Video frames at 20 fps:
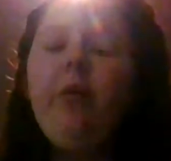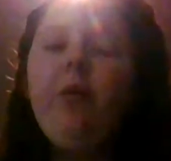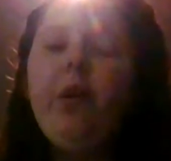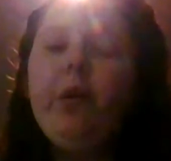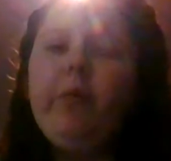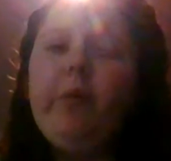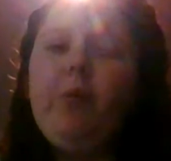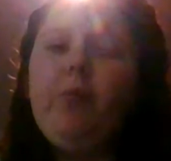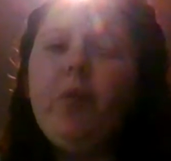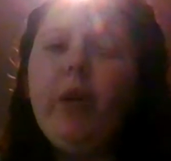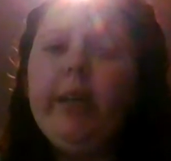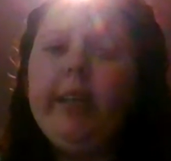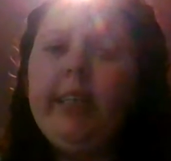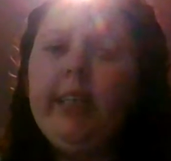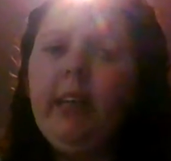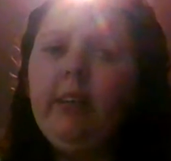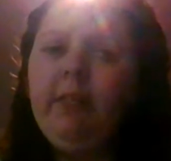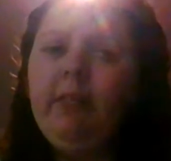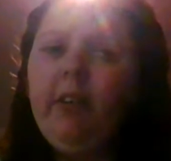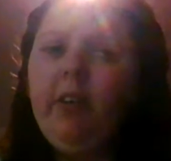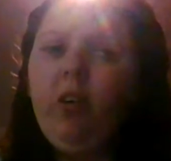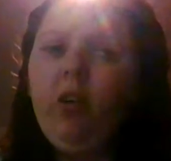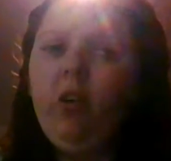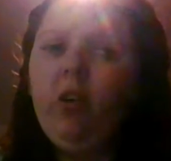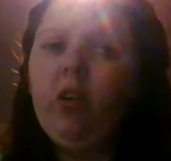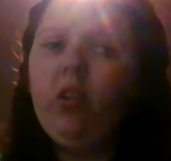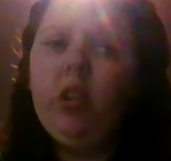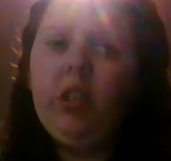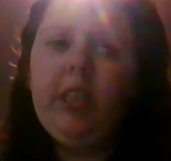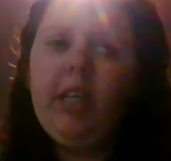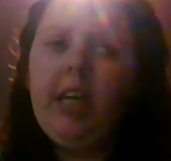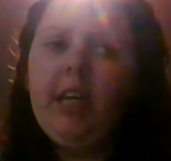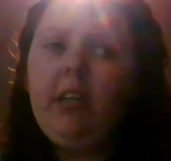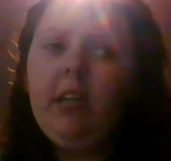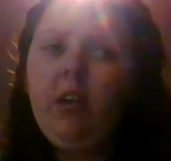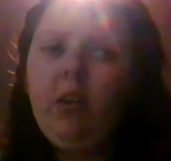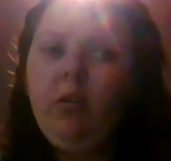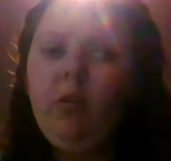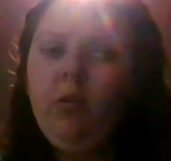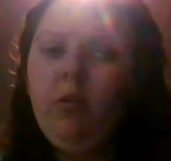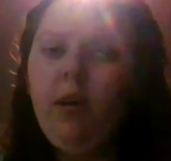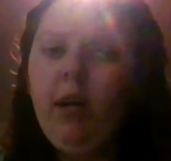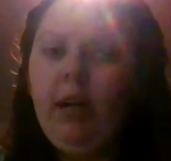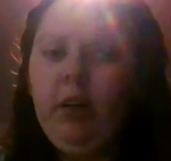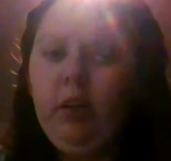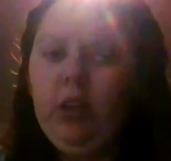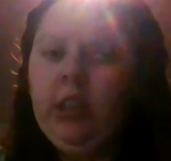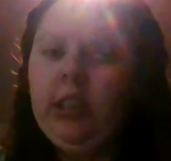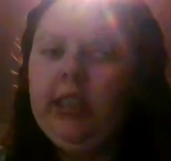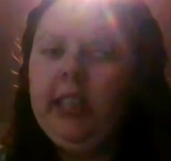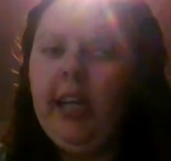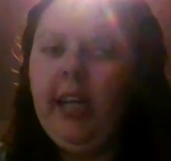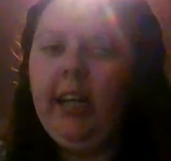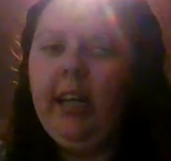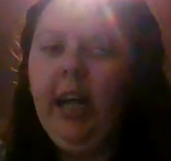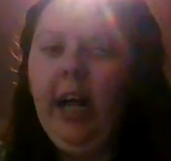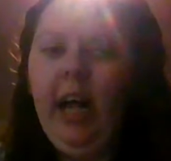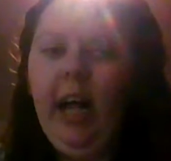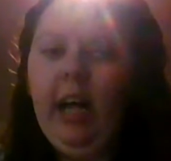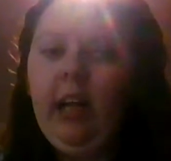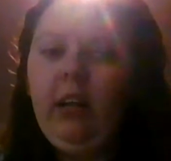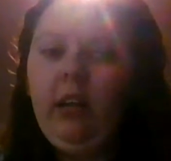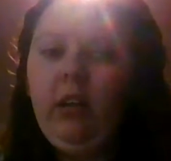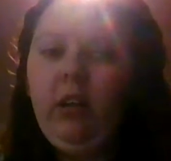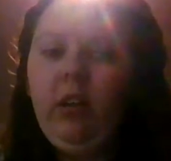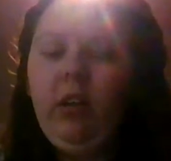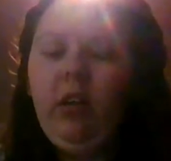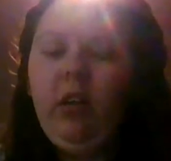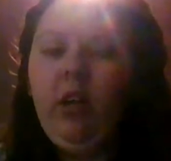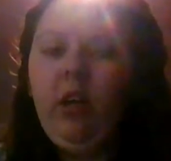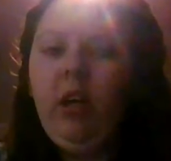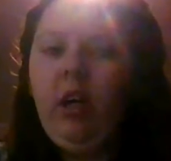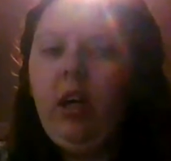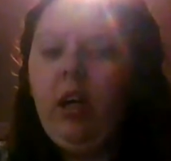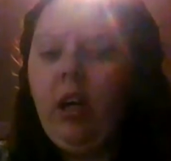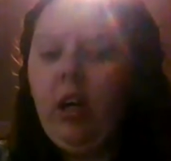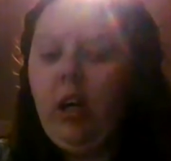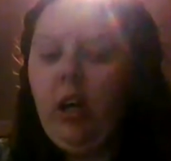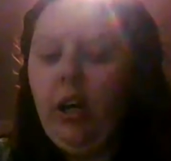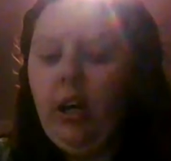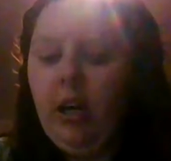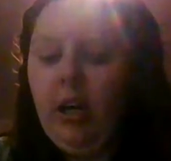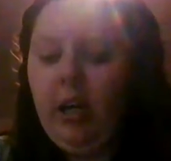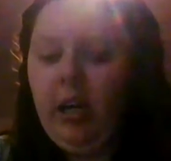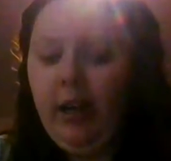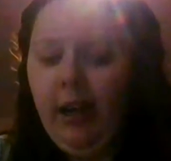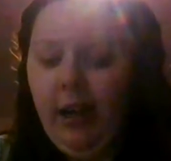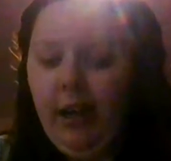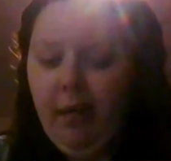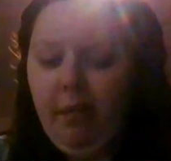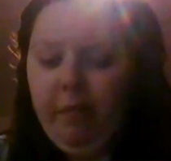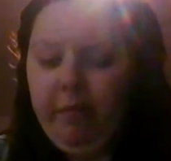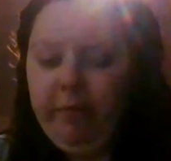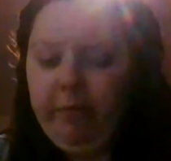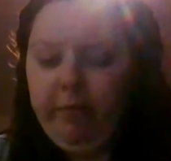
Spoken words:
would have been really difficult because they don't quite understand that.